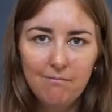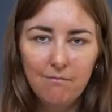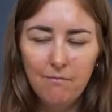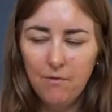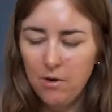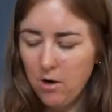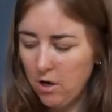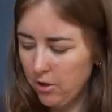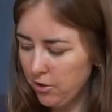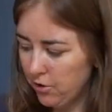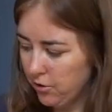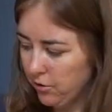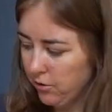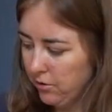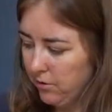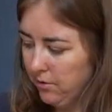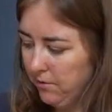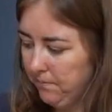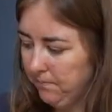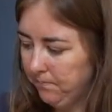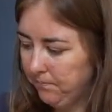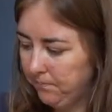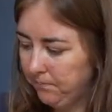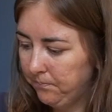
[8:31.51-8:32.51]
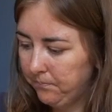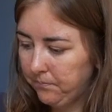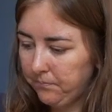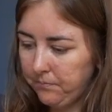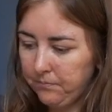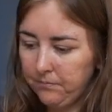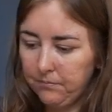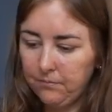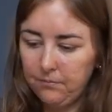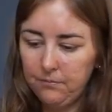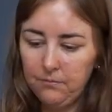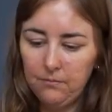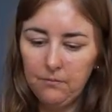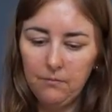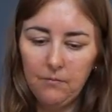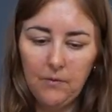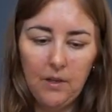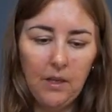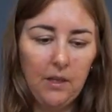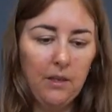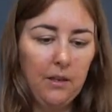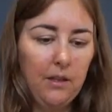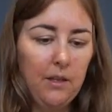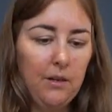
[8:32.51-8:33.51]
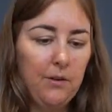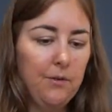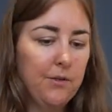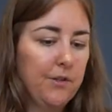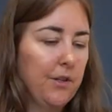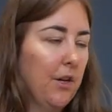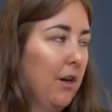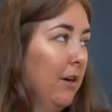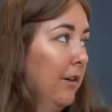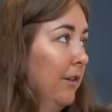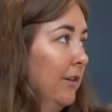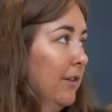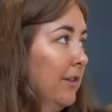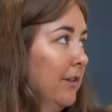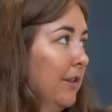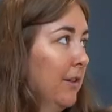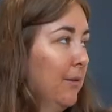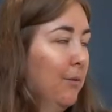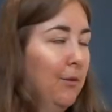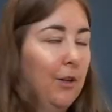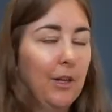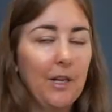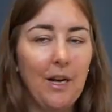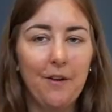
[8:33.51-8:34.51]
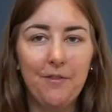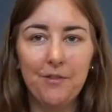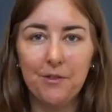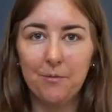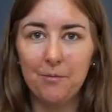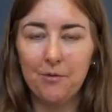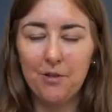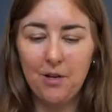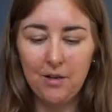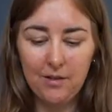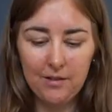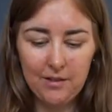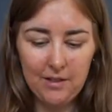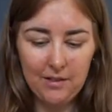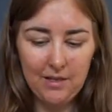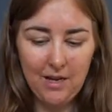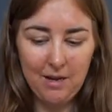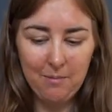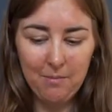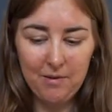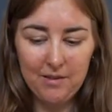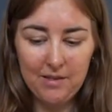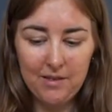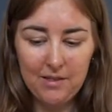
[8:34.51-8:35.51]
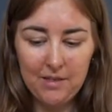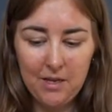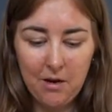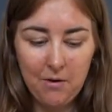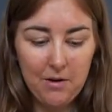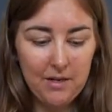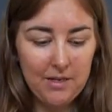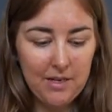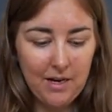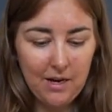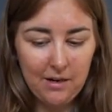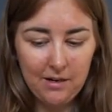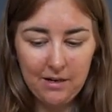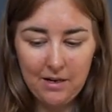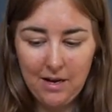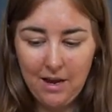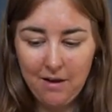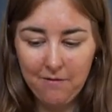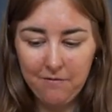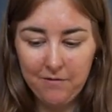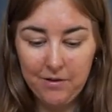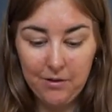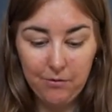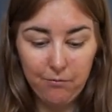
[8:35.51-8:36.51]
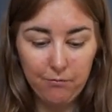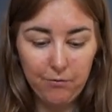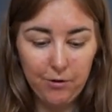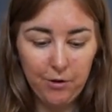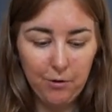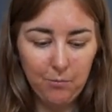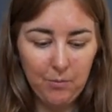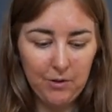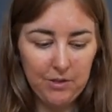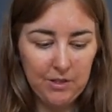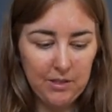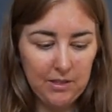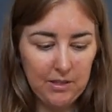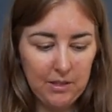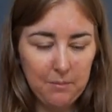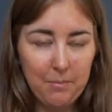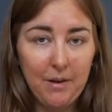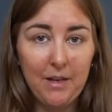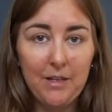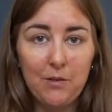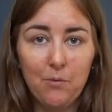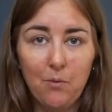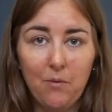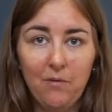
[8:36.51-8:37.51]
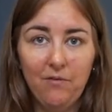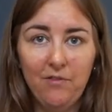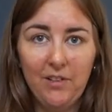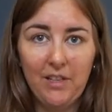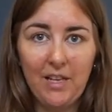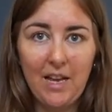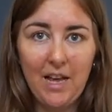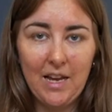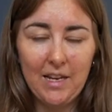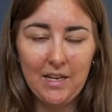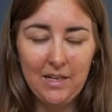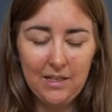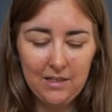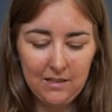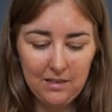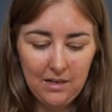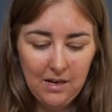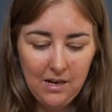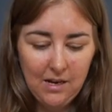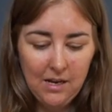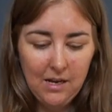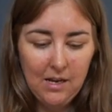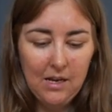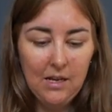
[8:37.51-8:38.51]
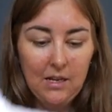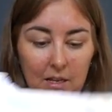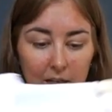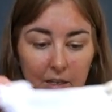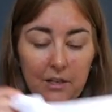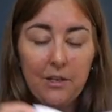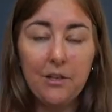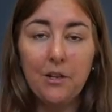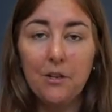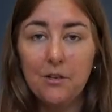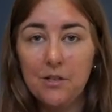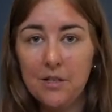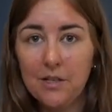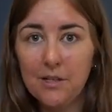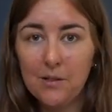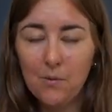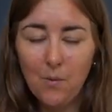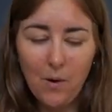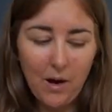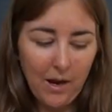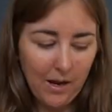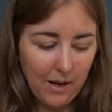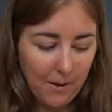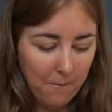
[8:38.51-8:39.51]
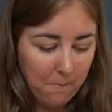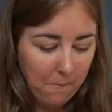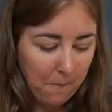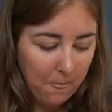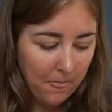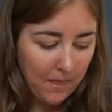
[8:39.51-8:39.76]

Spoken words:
I'm not sure. Those dogs. We're looking after some dogs today, but this is the only day I can have this room, which is the best one for light, and usually it's quiet.